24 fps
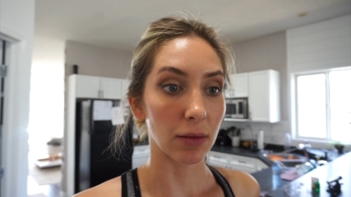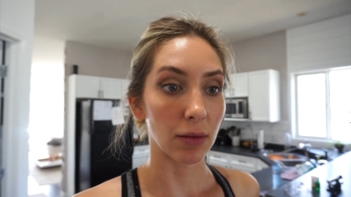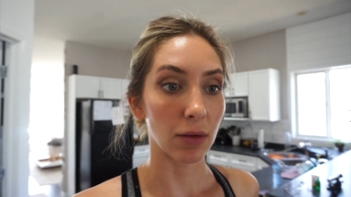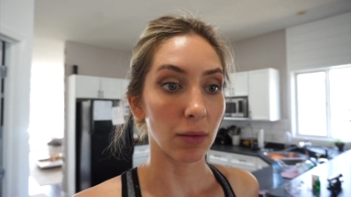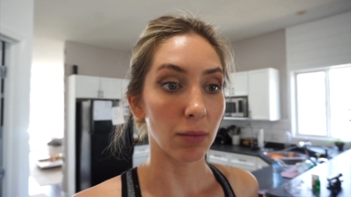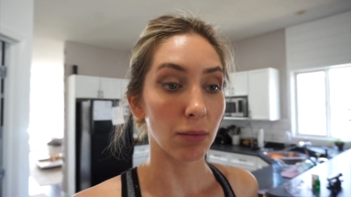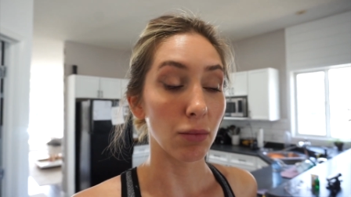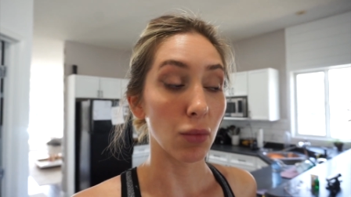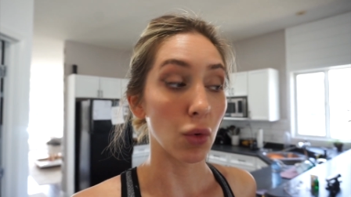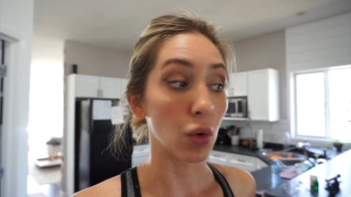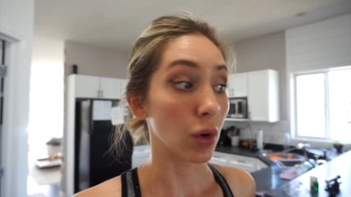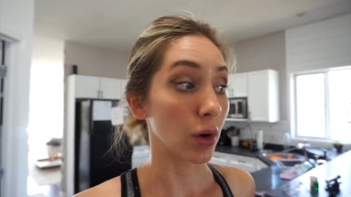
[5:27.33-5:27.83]

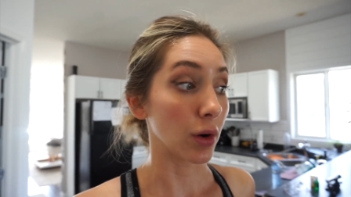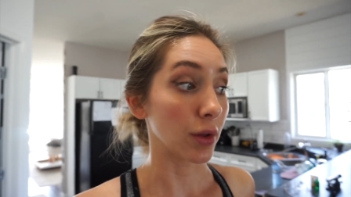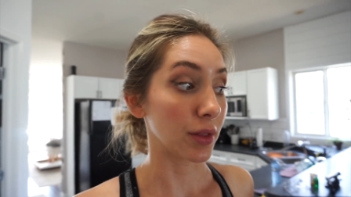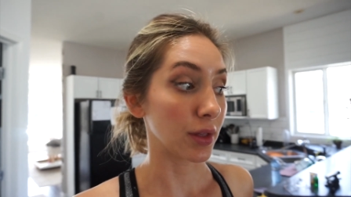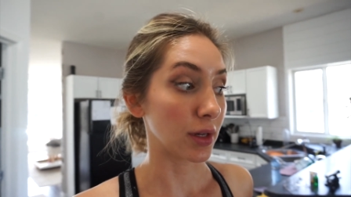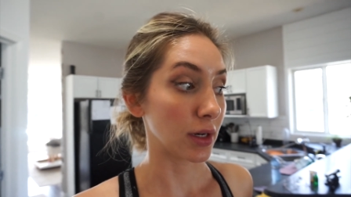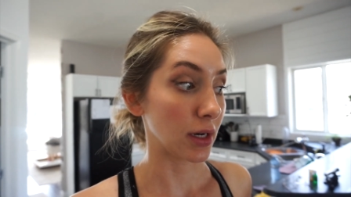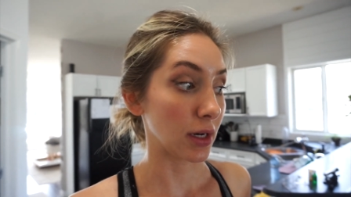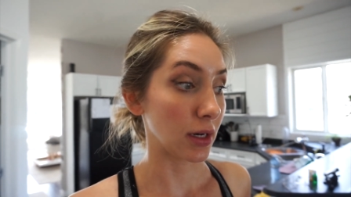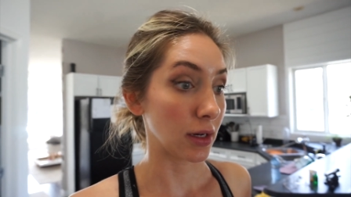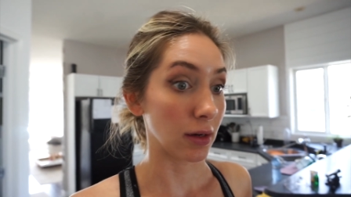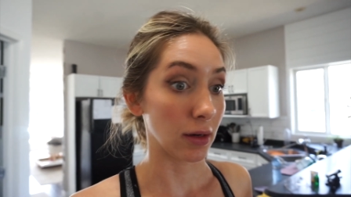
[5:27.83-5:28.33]
more
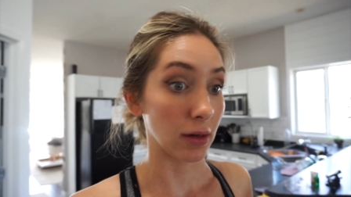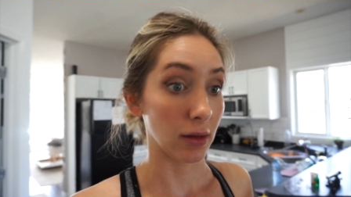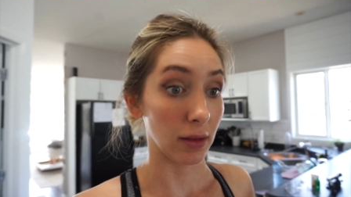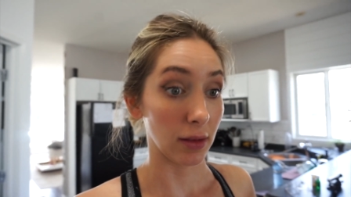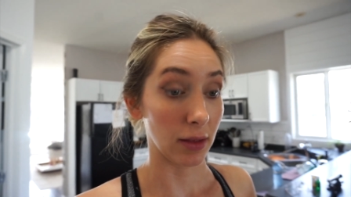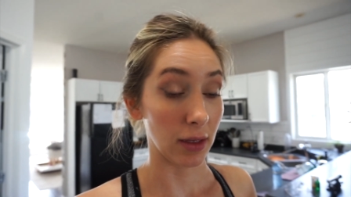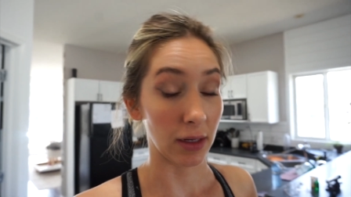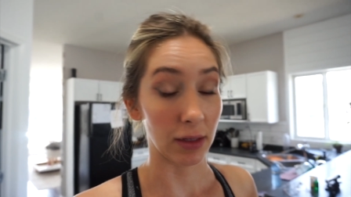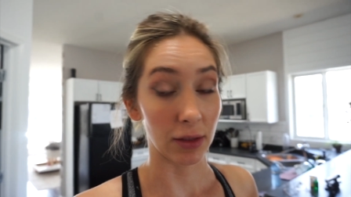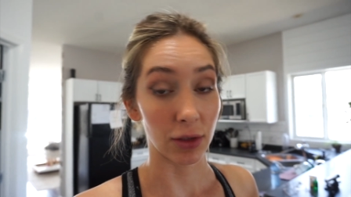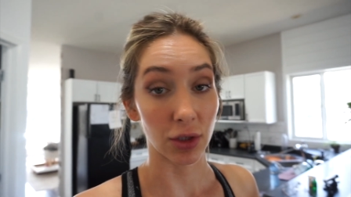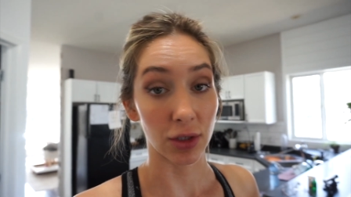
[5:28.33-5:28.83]

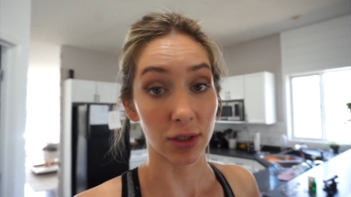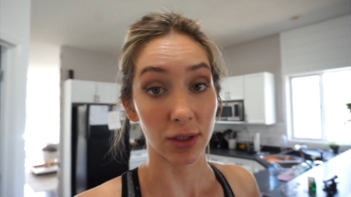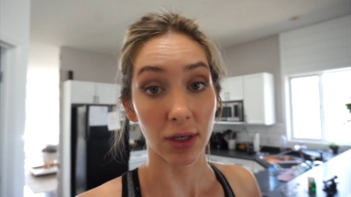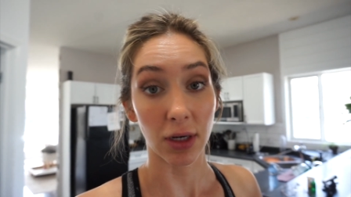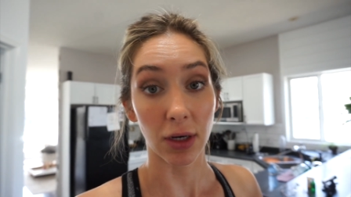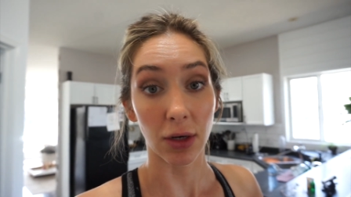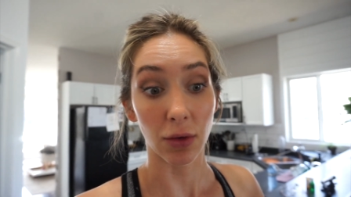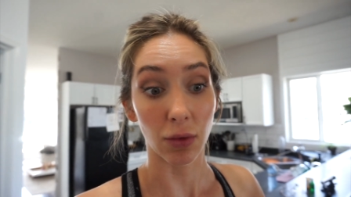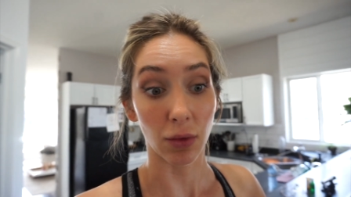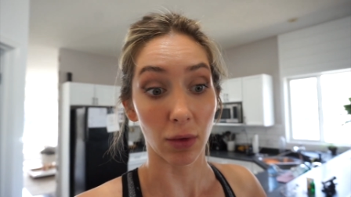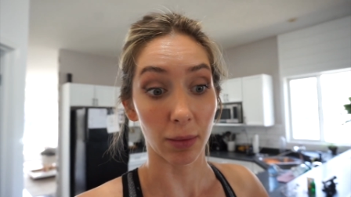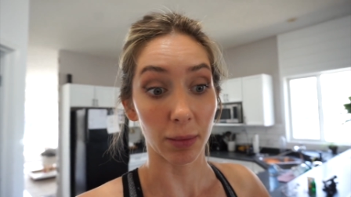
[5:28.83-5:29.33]
than just a
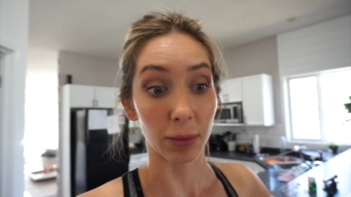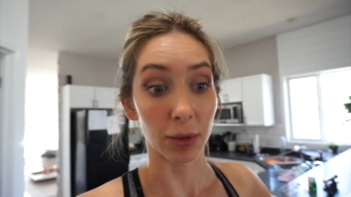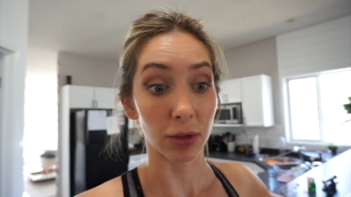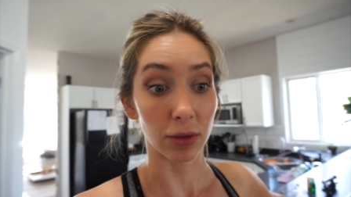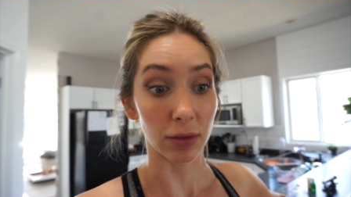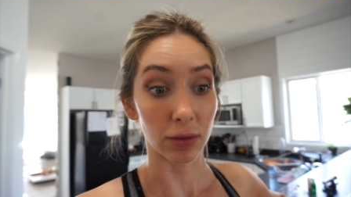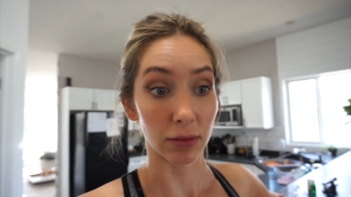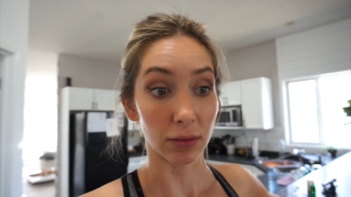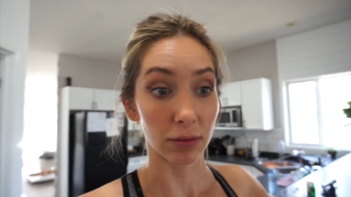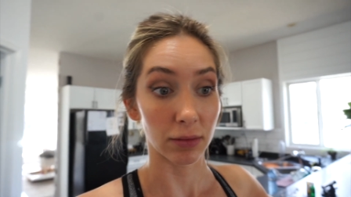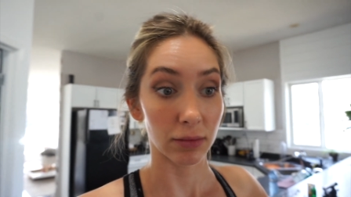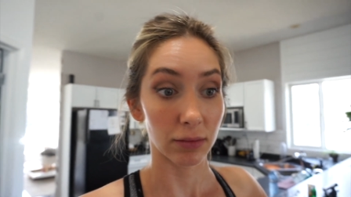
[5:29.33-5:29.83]

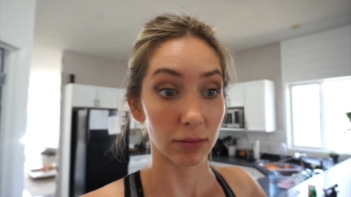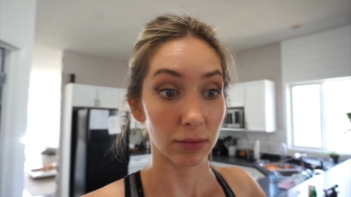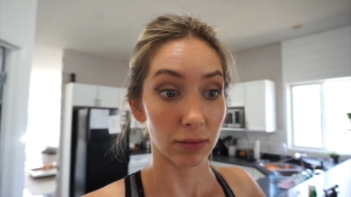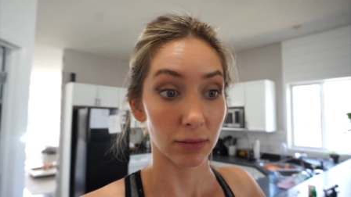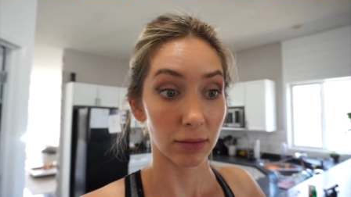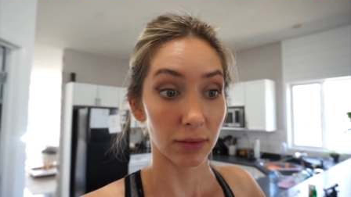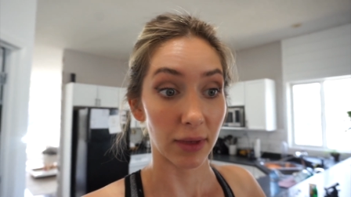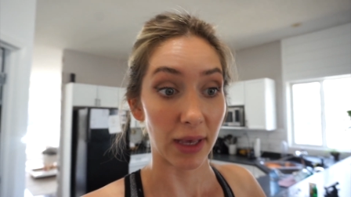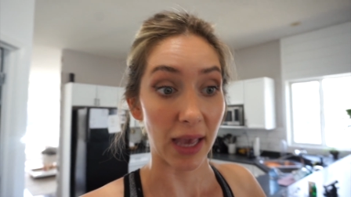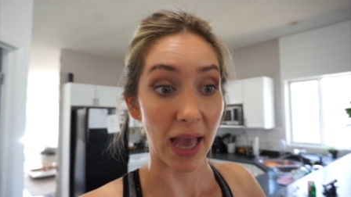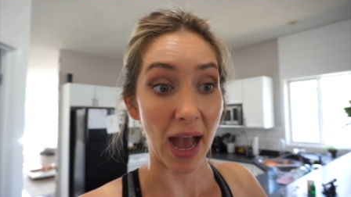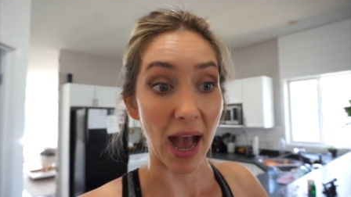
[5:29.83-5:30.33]
normal
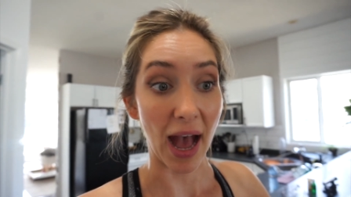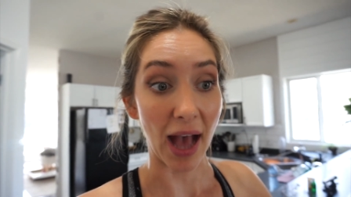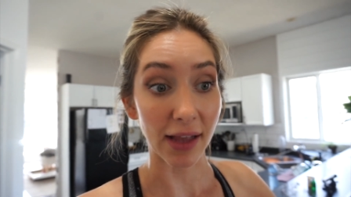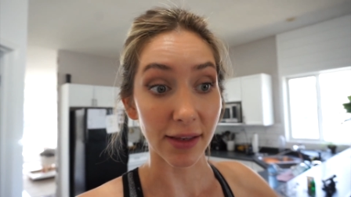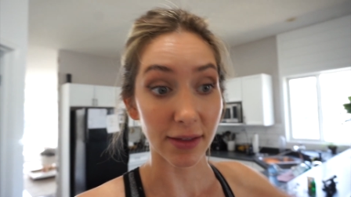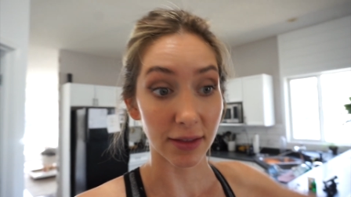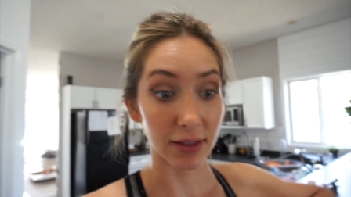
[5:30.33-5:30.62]
cat.